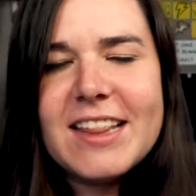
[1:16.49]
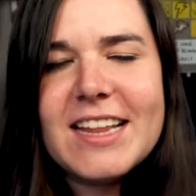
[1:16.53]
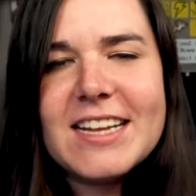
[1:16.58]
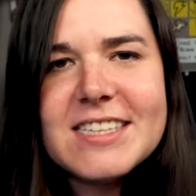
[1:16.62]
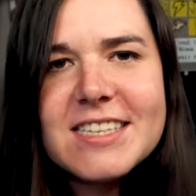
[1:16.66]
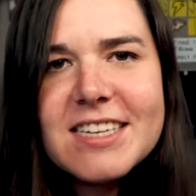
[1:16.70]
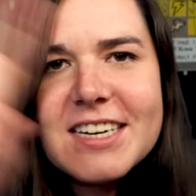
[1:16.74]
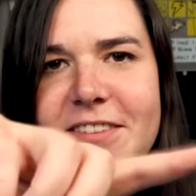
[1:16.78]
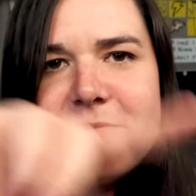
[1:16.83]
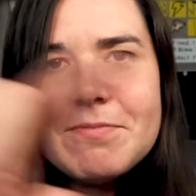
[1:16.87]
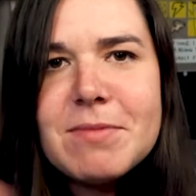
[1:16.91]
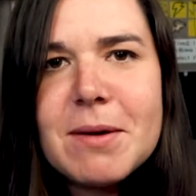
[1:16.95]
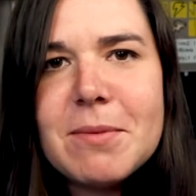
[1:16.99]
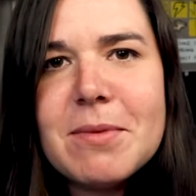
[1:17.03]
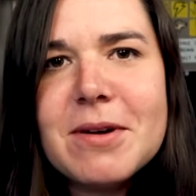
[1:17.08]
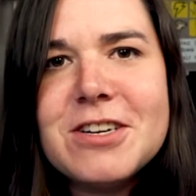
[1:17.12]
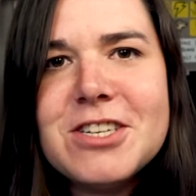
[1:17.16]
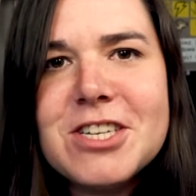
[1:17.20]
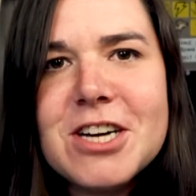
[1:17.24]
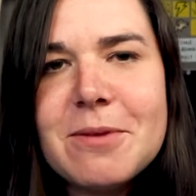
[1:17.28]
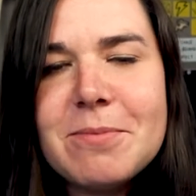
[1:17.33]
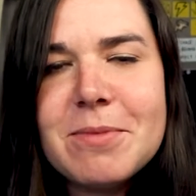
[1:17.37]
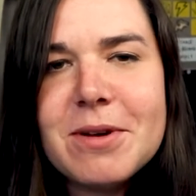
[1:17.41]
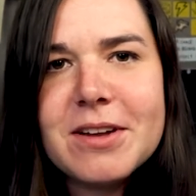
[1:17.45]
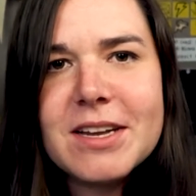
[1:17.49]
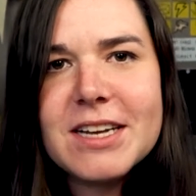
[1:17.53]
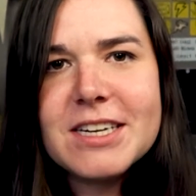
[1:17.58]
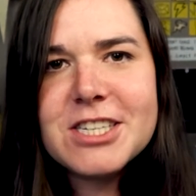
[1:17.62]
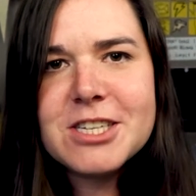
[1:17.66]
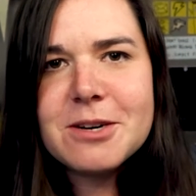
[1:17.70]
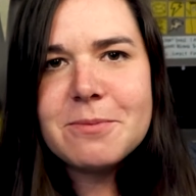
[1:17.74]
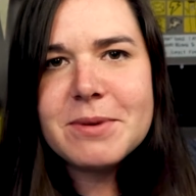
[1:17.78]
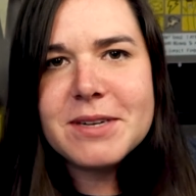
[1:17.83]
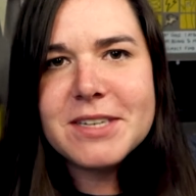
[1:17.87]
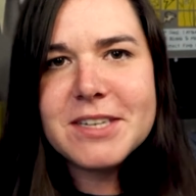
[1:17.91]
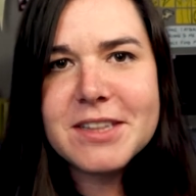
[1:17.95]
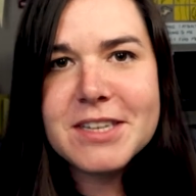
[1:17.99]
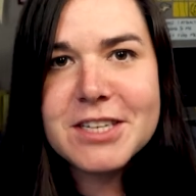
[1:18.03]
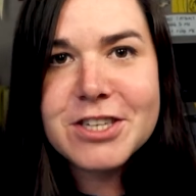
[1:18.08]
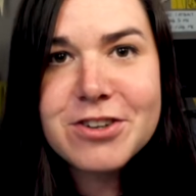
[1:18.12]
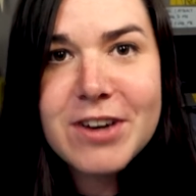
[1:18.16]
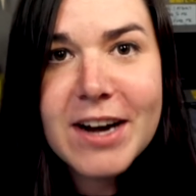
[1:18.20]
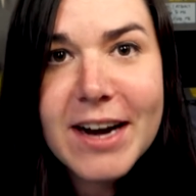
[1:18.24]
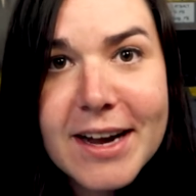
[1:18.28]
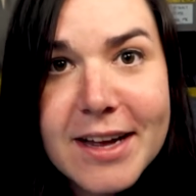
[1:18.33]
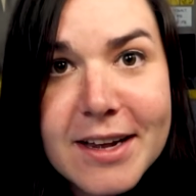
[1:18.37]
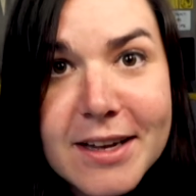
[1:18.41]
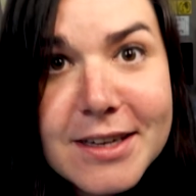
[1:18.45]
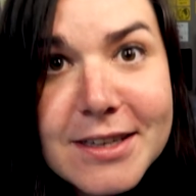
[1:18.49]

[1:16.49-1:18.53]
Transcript: that's enough mumbo jumbo. Let's jump into the track